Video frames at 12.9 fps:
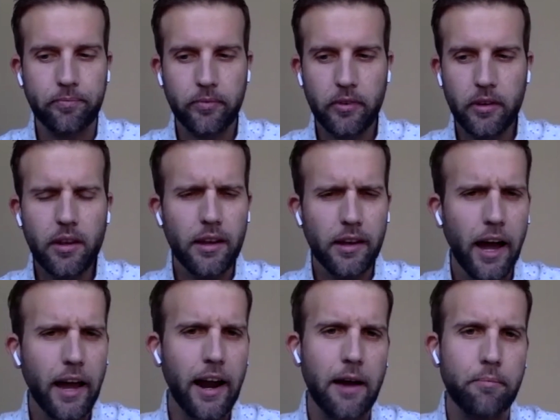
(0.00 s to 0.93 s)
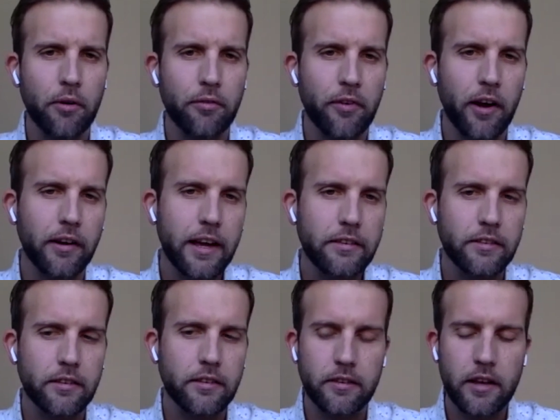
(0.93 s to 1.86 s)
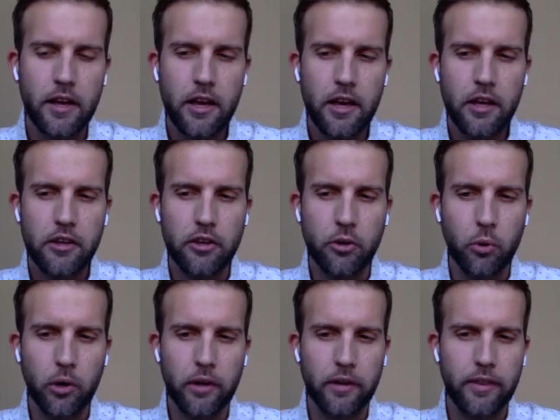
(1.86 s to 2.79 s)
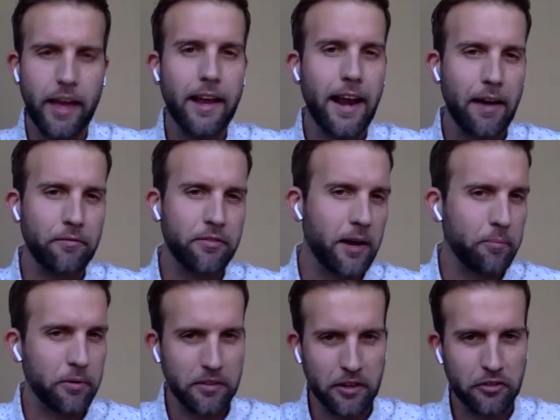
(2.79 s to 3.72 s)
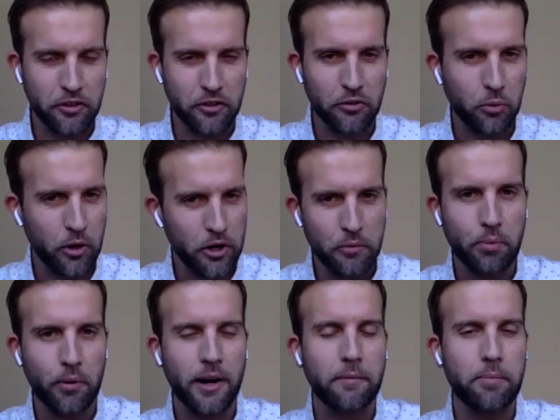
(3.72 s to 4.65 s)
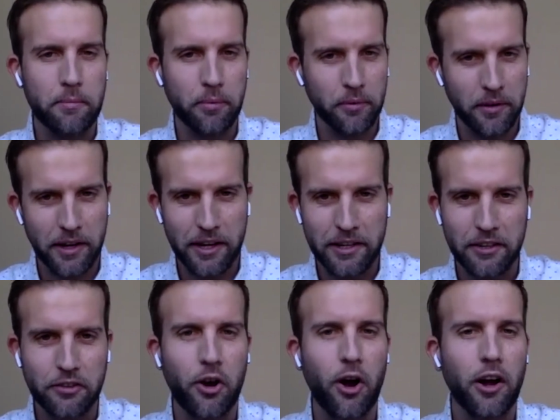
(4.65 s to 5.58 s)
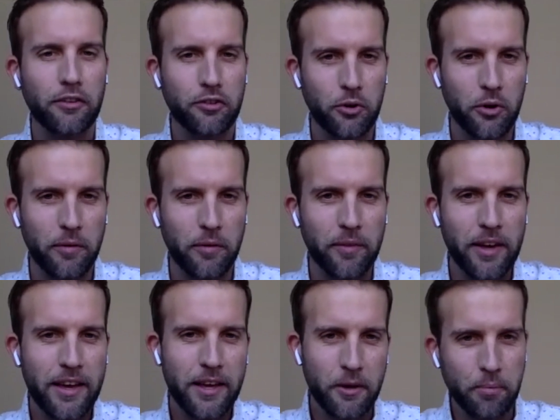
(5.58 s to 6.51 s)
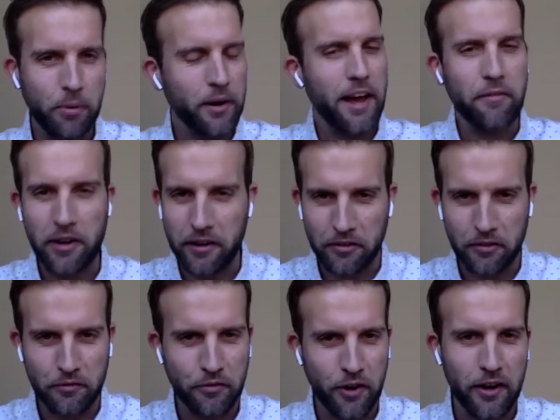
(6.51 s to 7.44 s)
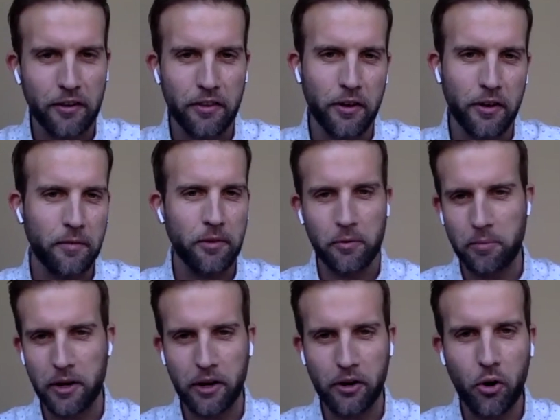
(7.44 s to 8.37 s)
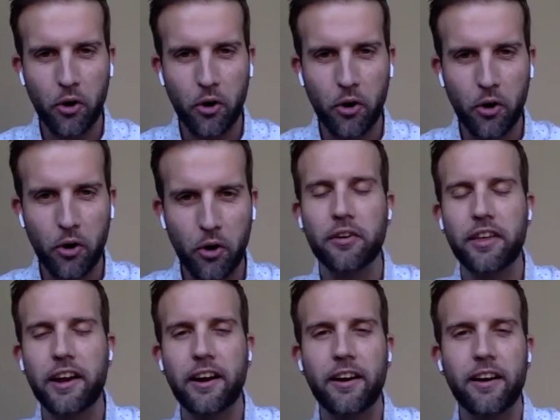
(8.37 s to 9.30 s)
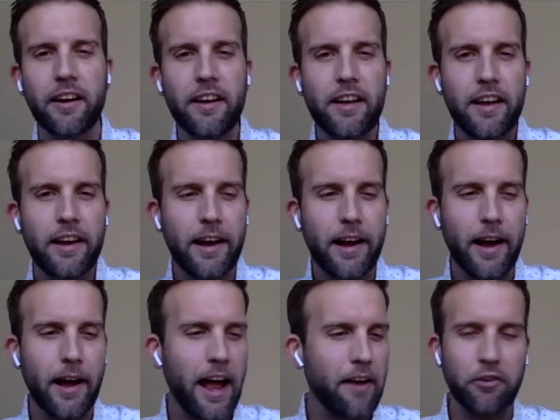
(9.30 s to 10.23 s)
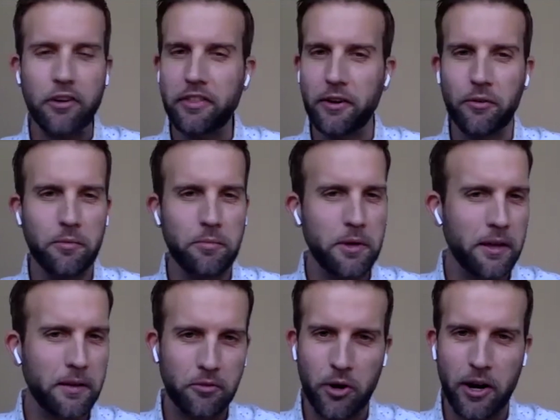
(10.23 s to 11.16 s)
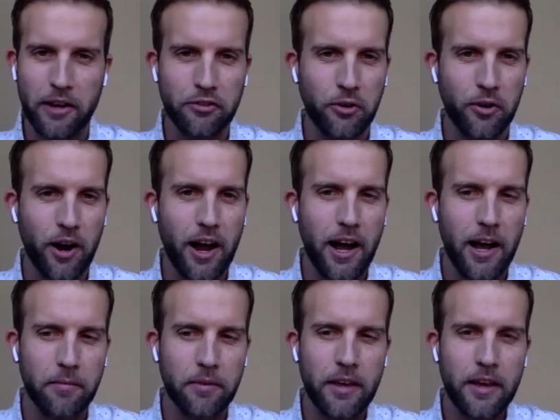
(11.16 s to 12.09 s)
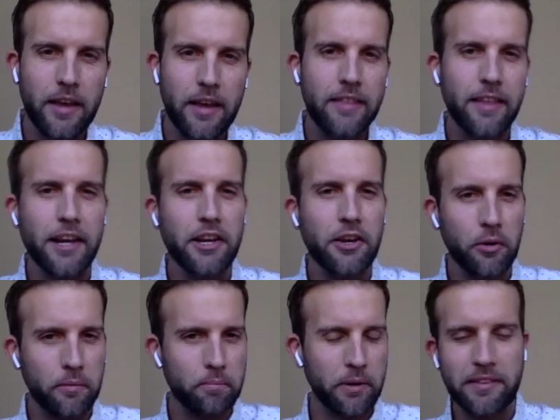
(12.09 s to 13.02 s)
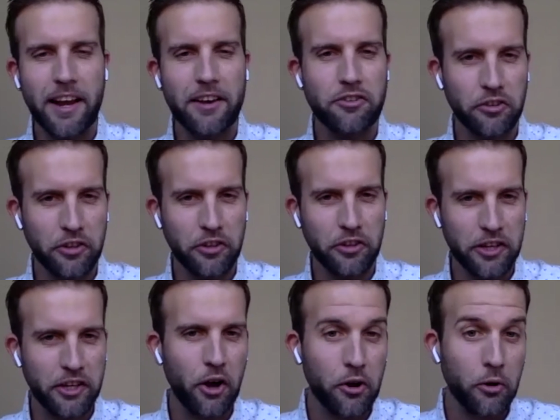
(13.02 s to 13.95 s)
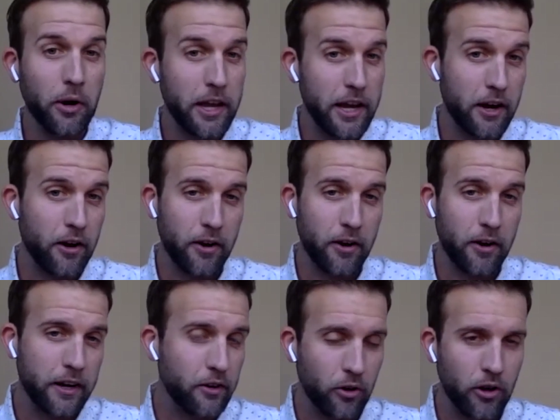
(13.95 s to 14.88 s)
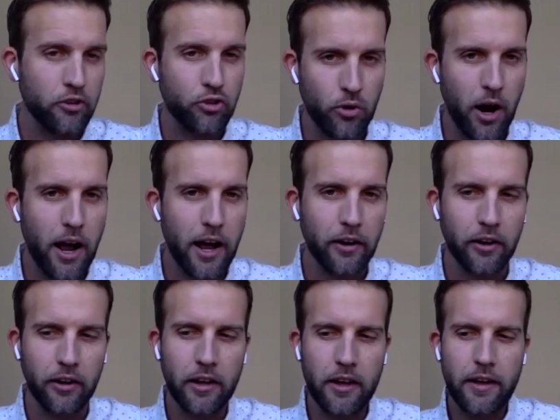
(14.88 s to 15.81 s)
kind of high profile cases. You would then have depositions where you'd bring people in, you talk to them, you put evidence in front of them, there'd be a court reporter there, everything would be transcribed. Then you would potentially go to a hearing or a trial